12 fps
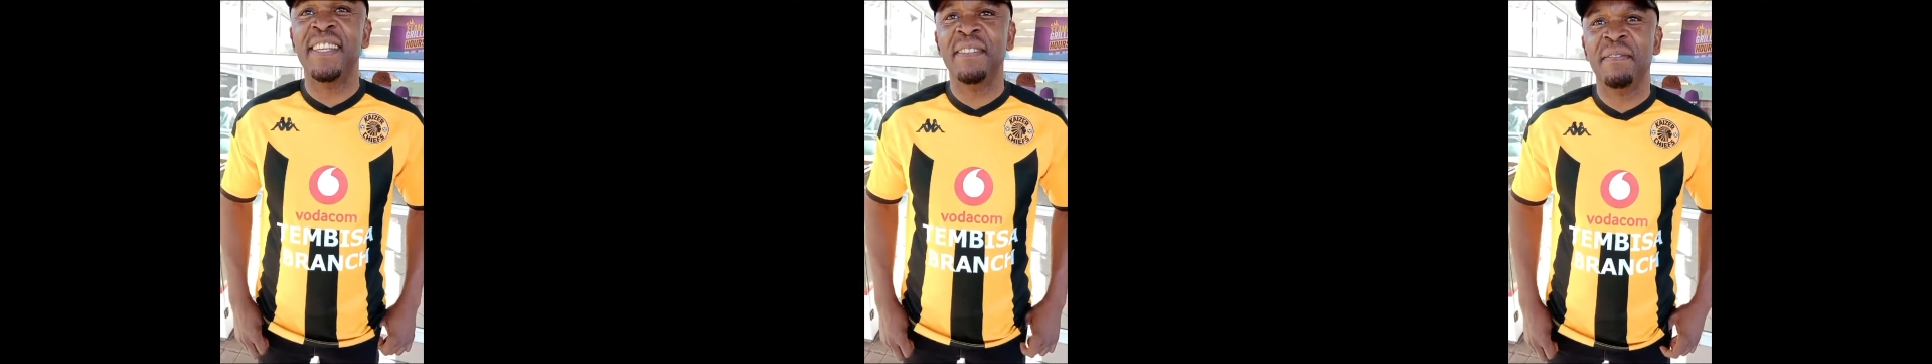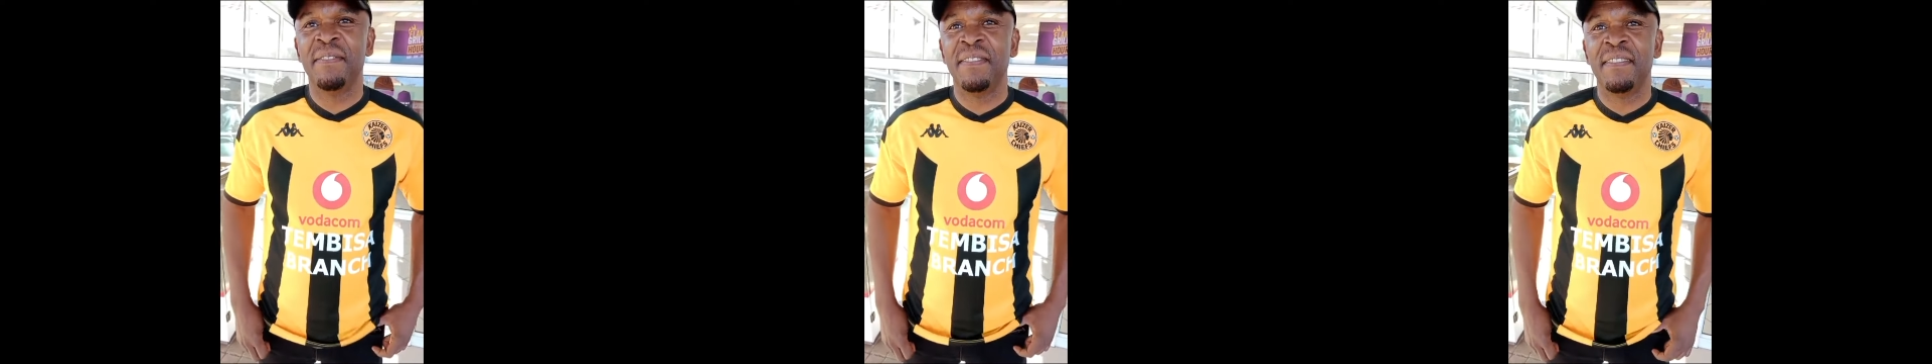
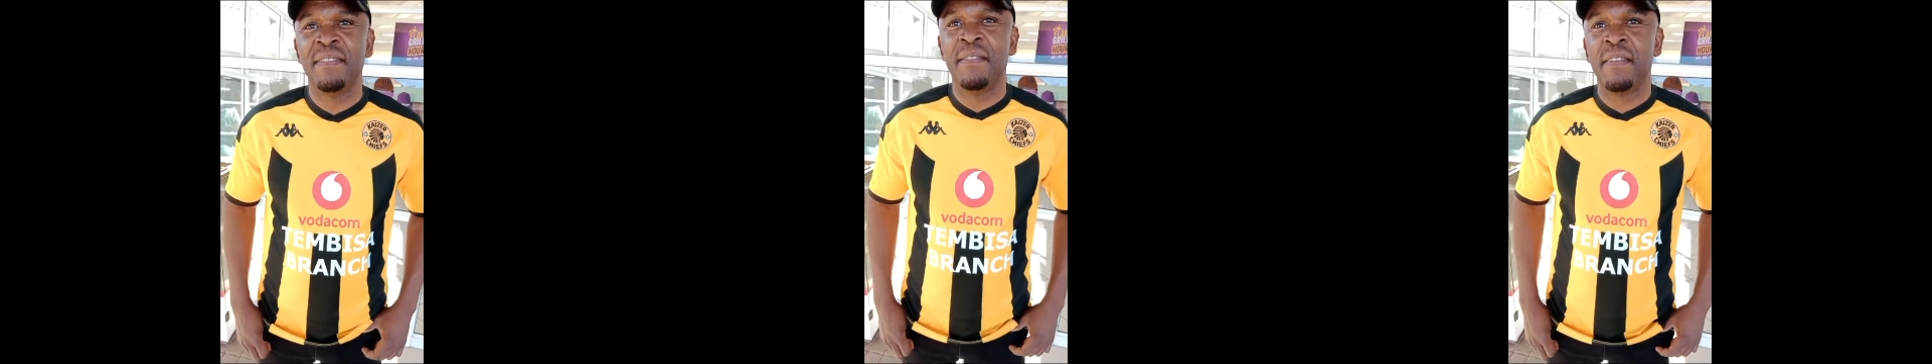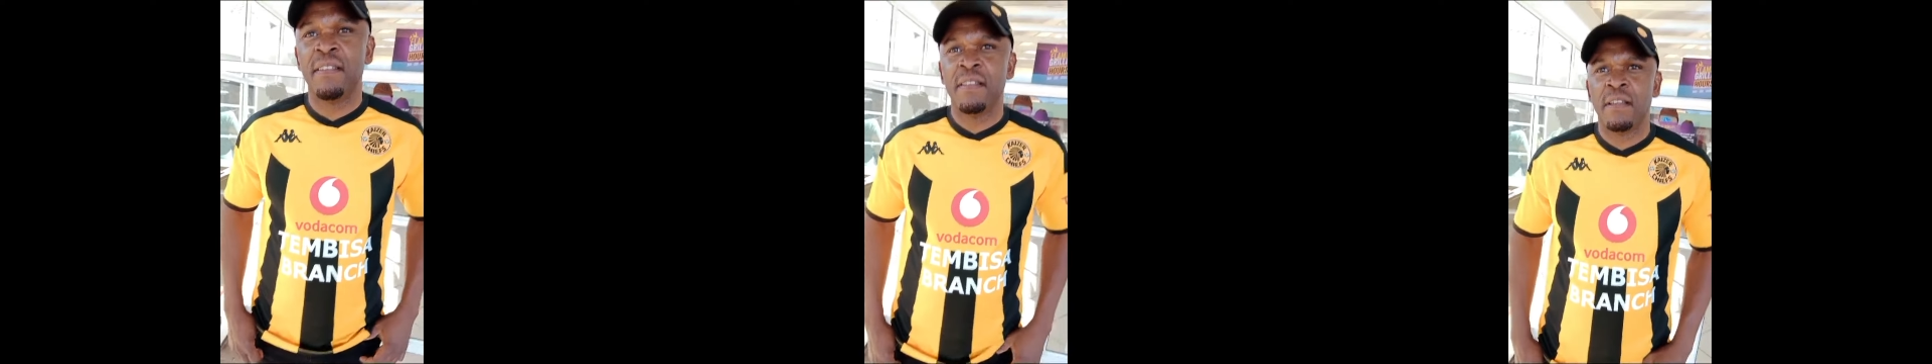Then
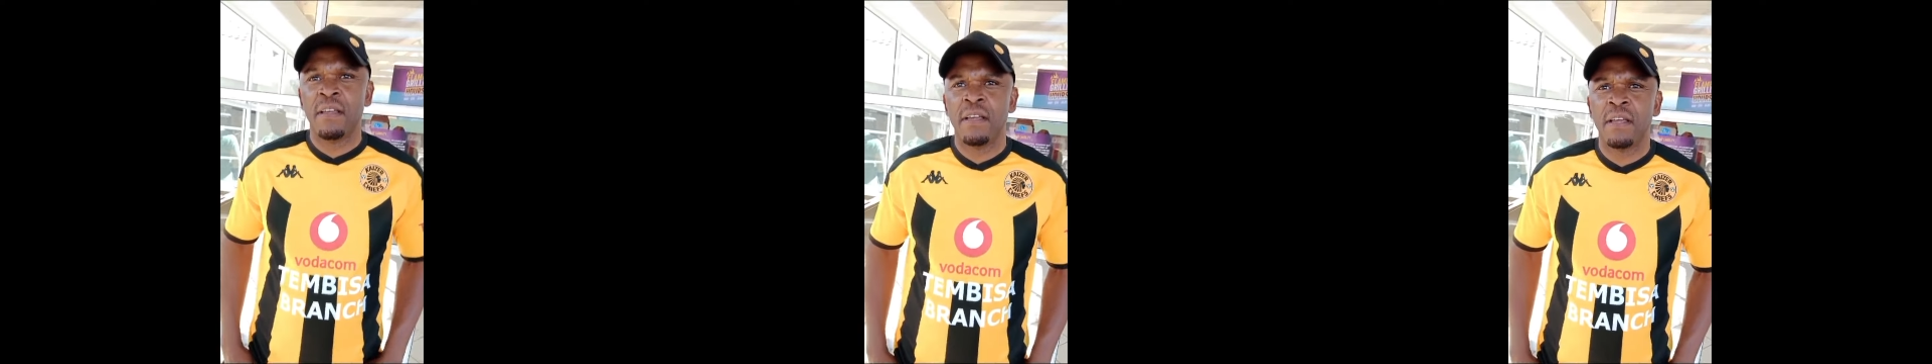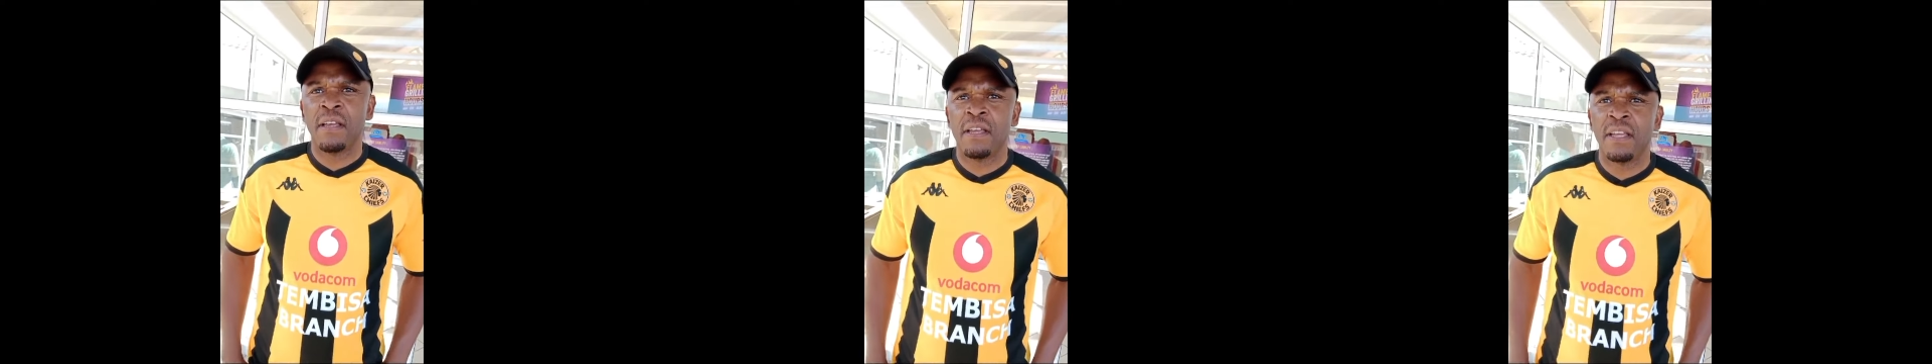how the other
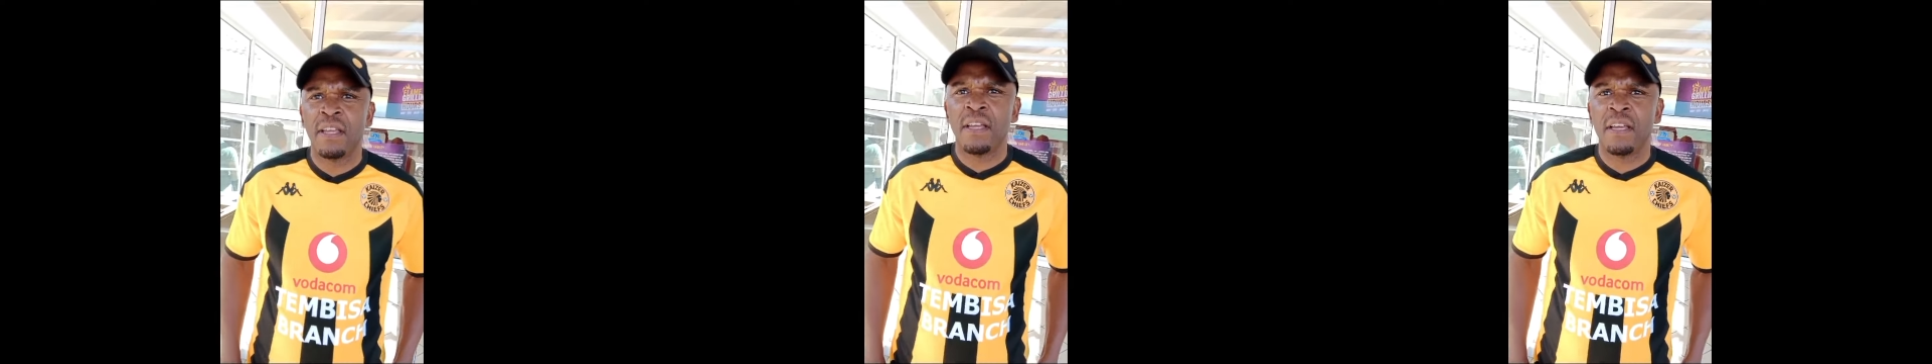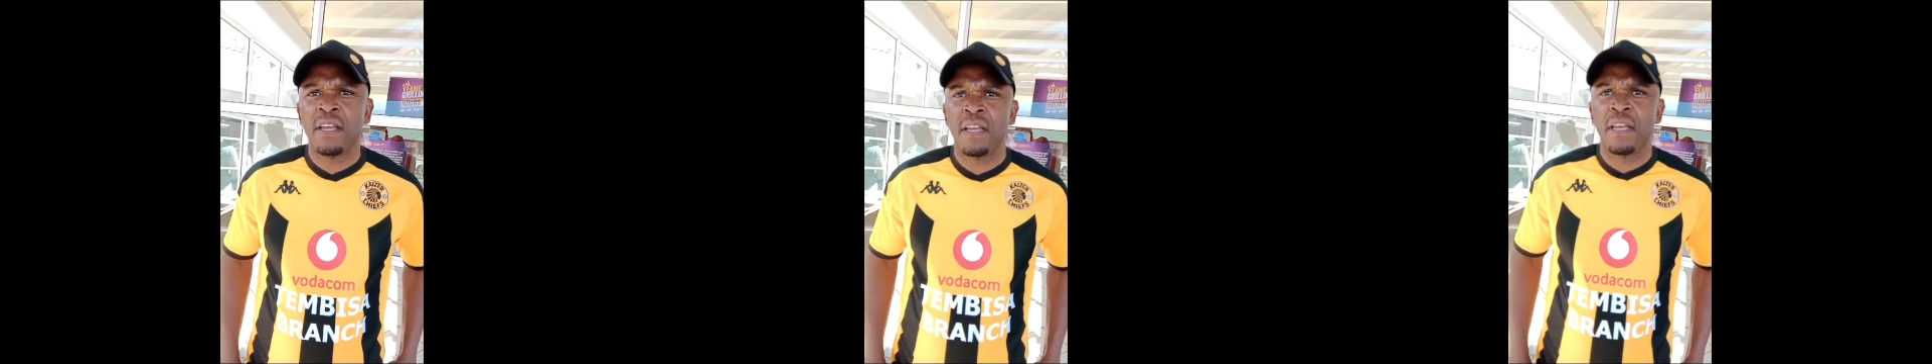one
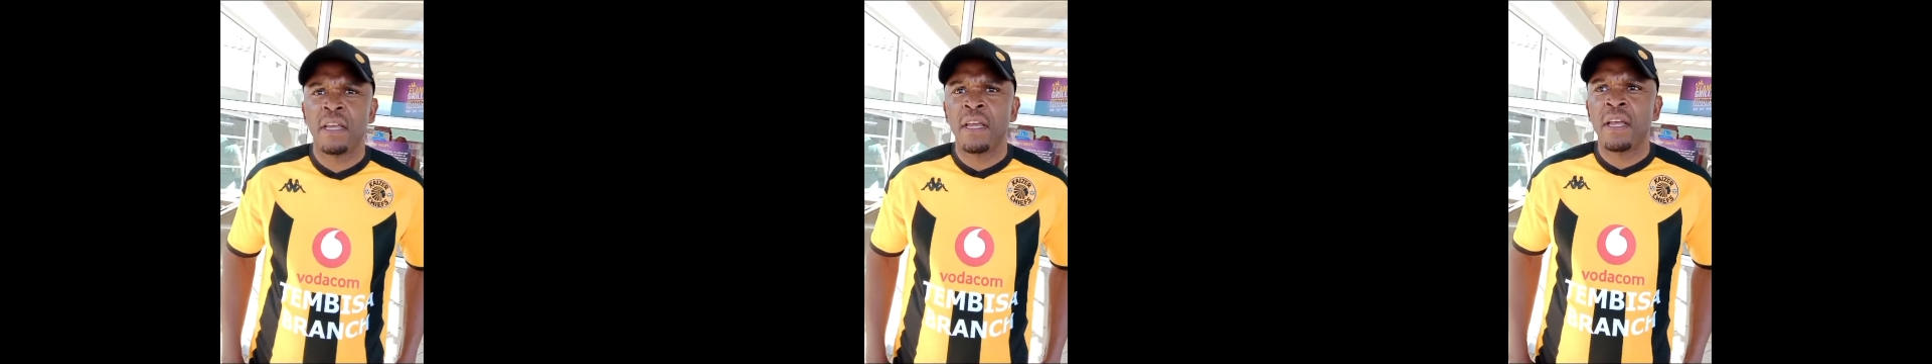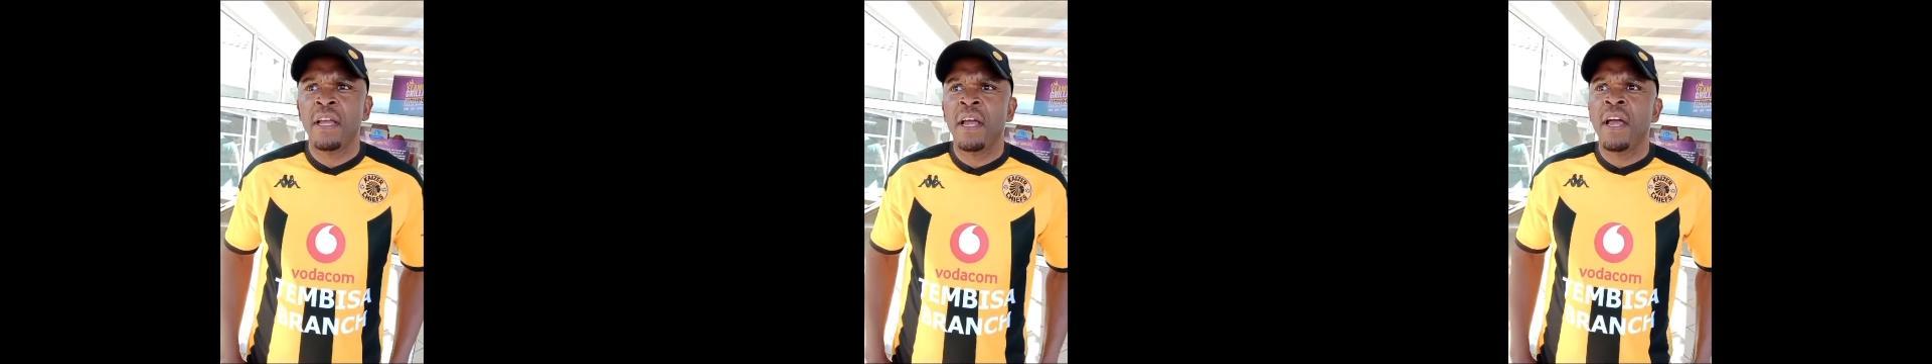away game?